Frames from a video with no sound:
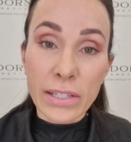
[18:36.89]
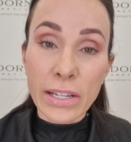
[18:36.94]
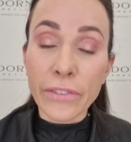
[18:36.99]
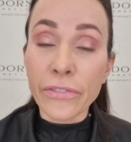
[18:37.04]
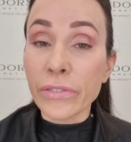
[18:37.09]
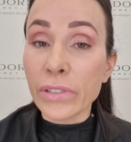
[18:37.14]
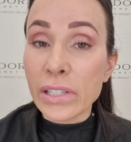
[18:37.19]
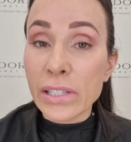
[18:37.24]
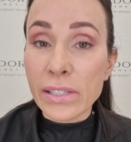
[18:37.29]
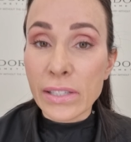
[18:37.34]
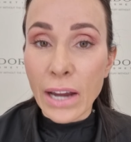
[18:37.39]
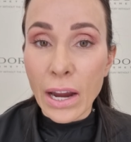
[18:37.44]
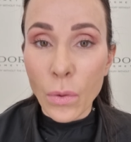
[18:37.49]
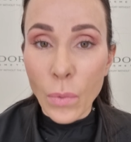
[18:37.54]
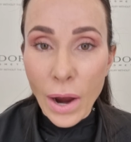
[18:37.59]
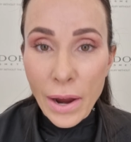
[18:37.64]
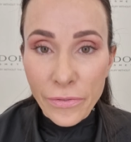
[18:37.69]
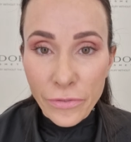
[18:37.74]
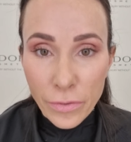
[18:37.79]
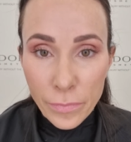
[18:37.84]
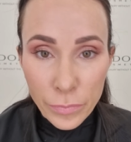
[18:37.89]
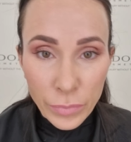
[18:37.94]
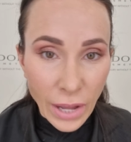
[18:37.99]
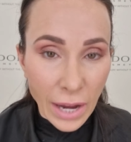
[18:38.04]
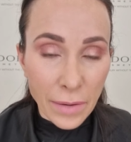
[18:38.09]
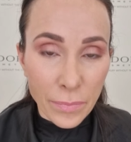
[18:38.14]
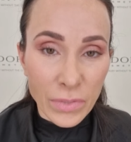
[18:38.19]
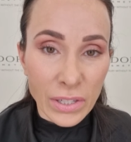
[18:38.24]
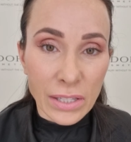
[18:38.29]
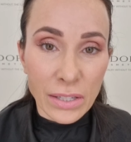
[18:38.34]
Definitely stay away from
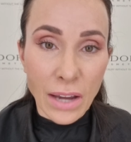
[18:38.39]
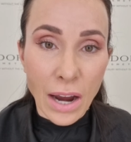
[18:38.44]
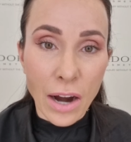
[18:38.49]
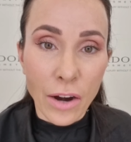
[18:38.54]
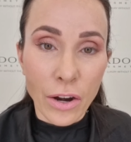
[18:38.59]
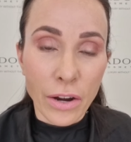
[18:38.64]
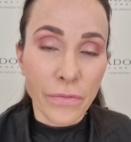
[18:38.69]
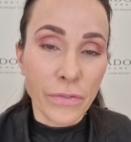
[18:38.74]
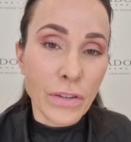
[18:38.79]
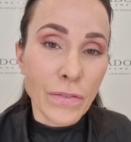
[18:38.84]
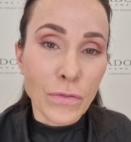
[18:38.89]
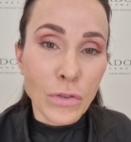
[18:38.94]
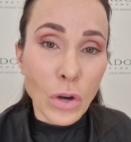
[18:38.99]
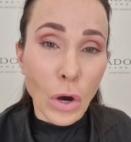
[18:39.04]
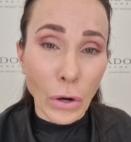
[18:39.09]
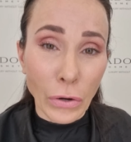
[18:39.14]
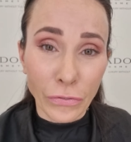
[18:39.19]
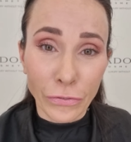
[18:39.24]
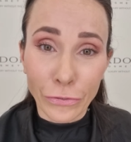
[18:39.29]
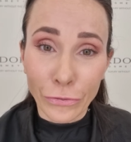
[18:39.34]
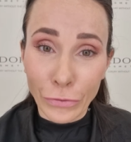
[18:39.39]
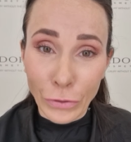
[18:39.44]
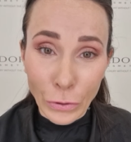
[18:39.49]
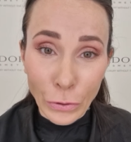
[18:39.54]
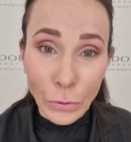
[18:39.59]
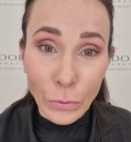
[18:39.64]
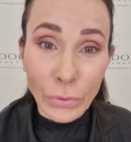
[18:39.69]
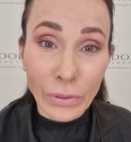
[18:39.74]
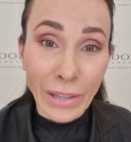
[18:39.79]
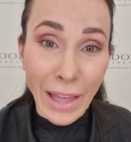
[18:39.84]
black mascara if you've got
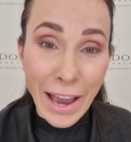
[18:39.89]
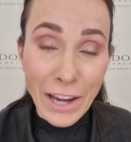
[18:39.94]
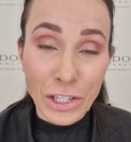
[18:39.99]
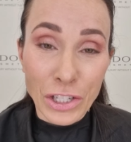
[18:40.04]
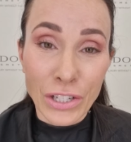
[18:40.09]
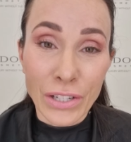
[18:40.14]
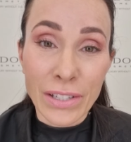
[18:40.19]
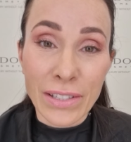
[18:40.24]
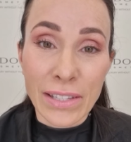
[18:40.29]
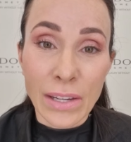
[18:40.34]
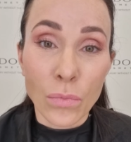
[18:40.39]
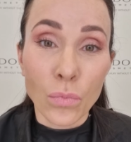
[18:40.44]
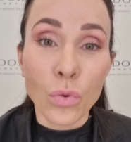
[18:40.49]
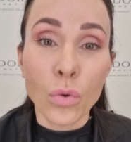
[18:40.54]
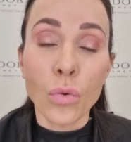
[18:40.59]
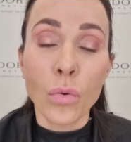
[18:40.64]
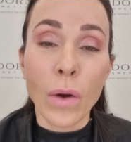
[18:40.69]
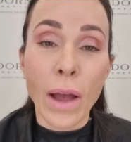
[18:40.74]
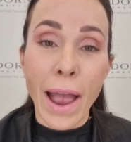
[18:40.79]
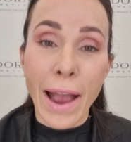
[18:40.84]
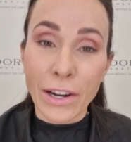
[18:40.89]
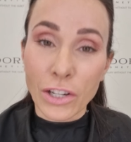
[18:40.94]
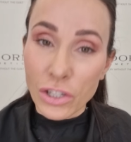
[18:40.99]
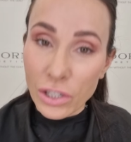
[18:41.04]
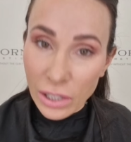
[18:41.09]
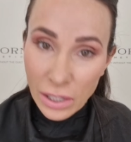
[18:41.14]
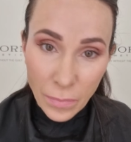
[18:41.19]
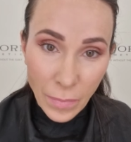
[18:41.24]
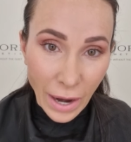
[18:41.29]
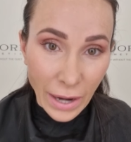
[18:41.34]
few lashes. It will
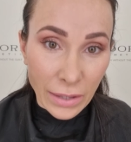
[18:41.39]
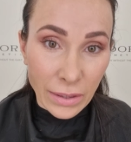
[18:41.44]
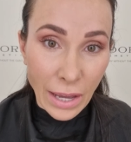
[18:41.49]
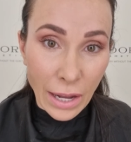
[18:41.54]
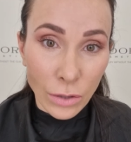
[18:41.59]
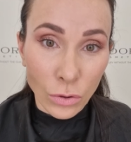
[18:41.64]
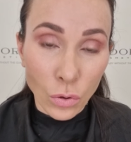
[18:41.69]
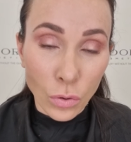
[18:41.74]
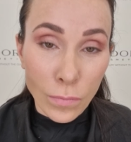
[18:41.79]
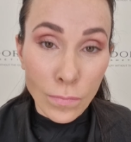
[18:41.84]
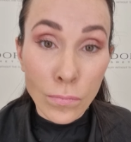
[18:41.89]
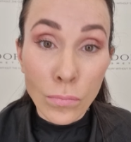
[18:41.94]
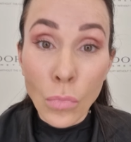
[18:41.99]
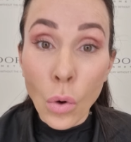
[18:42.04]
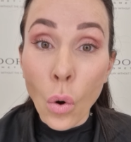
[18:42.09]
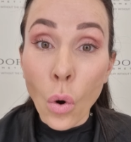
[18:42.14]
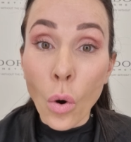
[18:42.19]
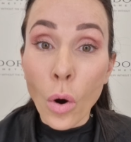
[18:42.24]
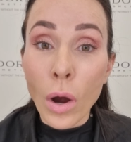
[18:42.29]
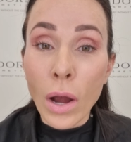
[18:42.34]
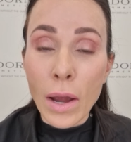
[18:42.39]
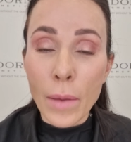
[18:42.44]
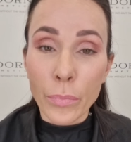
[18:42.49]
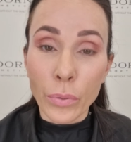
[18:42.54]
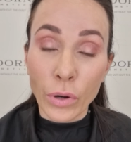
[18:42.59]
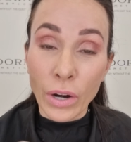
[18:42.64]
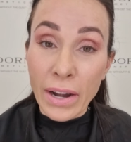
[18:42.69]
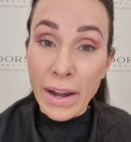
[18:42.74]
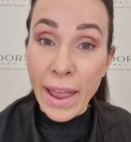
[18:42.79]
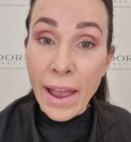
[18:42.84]
actually make that look more
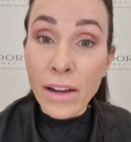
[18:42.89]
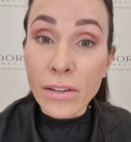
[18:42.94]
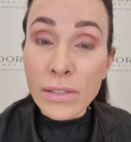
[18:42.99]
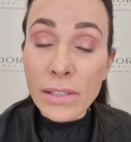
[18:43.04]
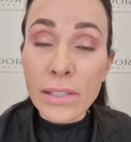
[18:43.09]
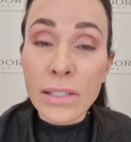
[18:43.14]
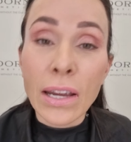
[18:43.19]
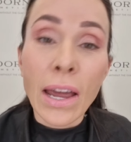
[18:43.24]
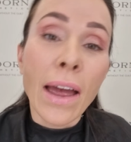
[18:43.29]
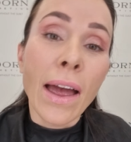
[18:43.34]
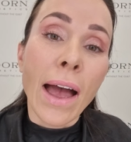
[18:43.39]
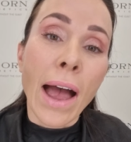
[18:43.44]
pronounced.